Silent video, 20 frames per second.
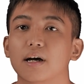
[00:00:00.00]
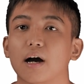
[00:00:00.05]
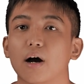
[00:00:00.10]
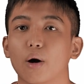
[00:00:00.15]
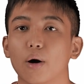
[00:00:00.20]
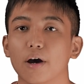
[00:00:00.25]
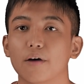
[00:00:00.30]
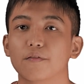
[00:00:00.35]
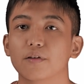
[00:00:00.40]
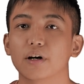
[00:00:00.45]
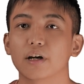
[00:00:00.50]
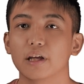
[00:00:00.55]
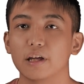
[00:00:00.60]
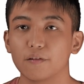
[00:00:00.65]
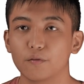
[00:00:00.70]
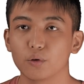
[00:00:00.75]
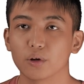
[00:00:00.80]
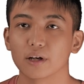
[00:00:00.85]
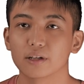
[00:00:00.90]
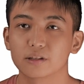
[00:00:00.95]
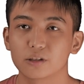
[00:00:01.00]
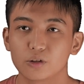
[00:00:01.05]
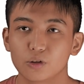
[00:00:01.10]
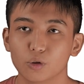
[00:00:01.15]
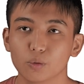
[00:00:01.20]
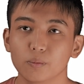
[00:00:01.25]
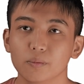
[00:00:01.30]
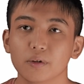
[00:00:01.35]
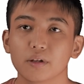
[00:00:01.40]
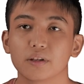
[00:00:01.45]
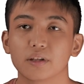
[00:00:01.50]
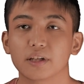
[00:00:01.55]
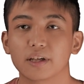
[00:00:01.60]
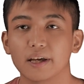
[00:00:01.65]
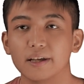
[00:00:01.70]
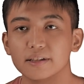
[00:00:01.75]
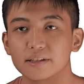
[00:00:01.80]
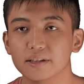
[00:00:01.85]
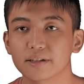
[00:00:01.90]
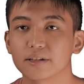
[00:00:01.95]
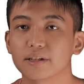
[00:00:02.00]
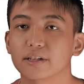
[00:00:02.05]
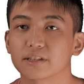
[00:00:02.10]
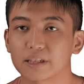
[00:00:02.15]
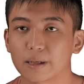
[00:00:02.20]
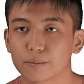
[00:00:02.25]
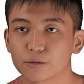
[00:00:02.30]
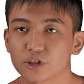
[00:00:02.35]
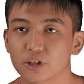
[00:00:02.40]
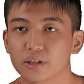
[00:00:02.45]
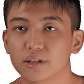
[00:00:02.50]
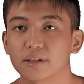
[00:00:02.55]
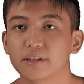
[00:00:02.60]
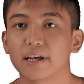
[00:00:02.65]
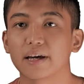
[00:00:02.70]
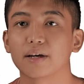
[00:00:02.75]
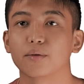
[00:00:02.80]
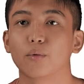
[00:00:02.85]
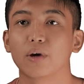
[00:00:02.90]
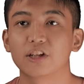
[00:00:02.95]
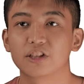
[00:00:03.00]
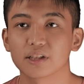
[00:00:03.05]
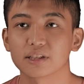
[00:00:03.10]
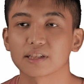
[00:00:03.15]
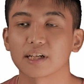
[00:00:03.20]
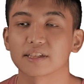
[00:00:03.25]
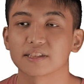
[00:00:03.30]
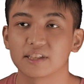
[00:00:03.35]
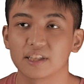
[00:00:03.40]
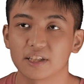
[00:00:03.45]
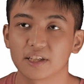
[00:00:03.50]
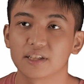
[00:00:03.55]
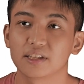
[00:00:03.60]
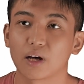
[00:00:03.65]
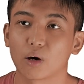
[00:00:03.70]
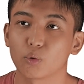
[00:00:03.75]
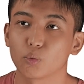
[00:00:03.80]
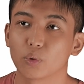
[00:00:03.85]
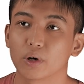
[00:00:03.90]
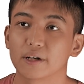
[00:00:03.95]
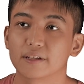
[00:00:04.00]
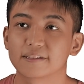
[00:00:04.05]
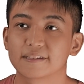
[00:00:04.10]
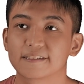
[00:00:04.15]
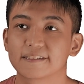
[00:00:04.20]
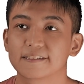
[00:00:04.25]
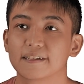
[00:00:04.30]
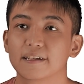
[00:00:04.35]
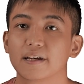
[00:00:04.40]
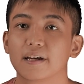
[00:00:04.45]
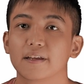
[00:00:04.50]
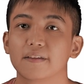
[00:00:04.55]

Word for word: However, if we assume the Keynesian assumption that wages are sticky downwards,